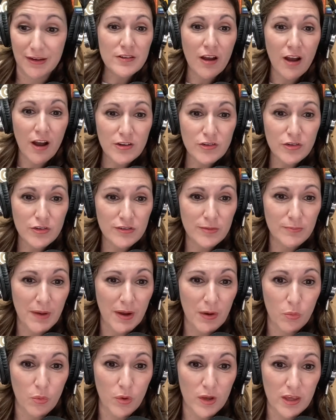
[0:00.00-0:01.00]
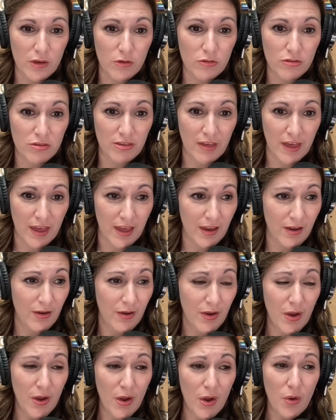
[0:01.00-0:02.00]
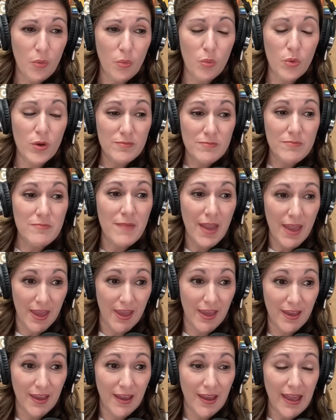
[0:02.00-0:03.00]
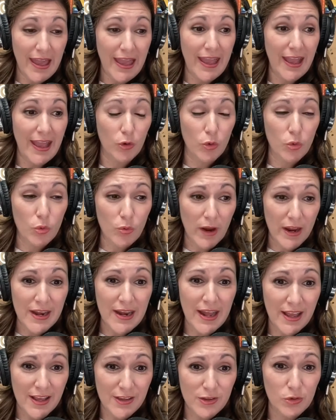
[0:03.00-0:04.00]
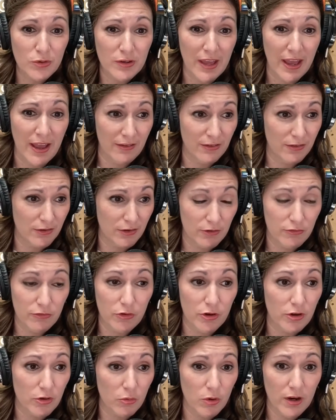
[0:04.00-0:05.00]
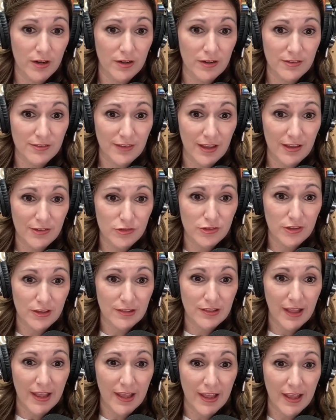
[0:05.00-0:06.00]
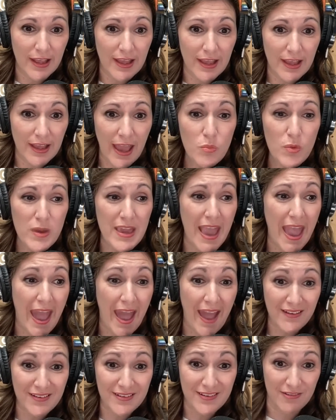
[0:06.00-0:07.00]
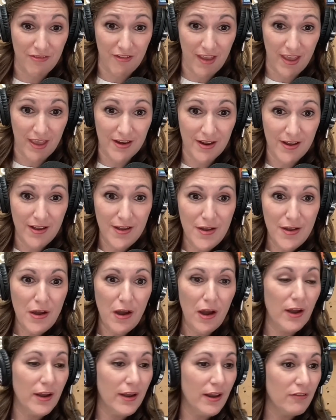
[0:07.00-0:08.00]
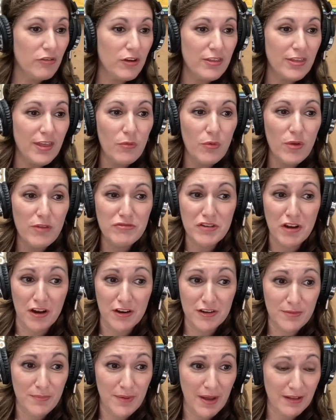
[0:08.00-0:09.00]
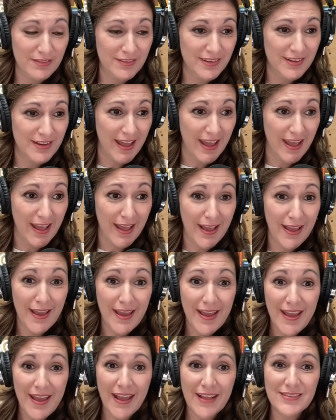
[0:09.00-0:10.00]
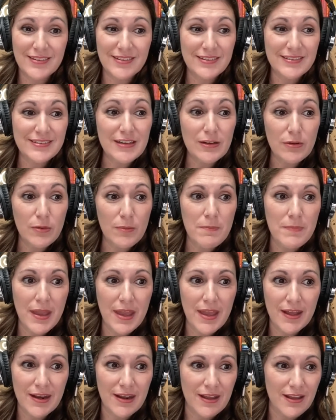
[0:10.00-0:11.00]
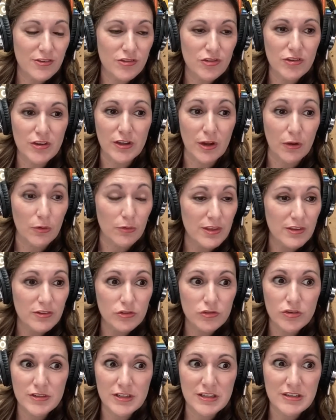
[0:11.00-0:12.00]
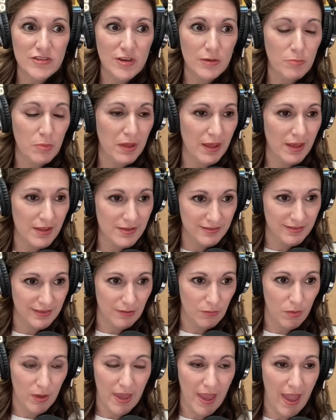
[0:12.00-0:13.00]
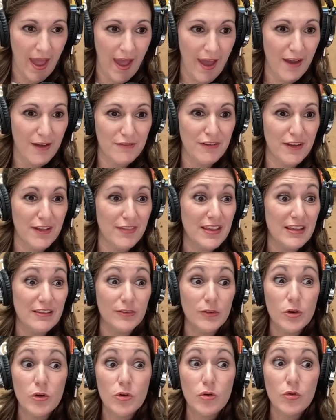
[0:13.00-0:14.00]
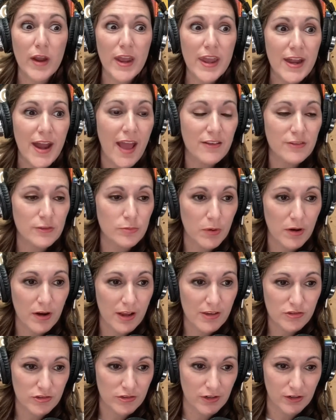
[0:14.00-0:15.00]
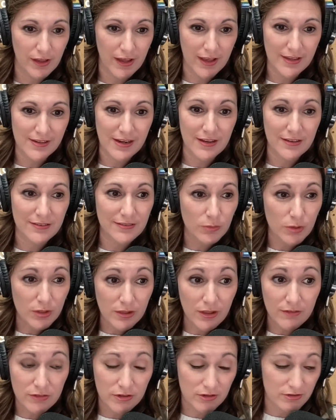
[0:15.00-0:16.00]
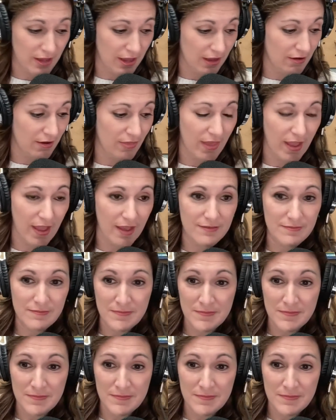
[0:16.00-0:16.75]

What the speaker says: Talk to us about what you think would make a great annual calendar for an organization. Like, how can we activate on everything we've talked about today and still manage, these strategic plans that we have and these great aspirational ideas? I would love your take on that.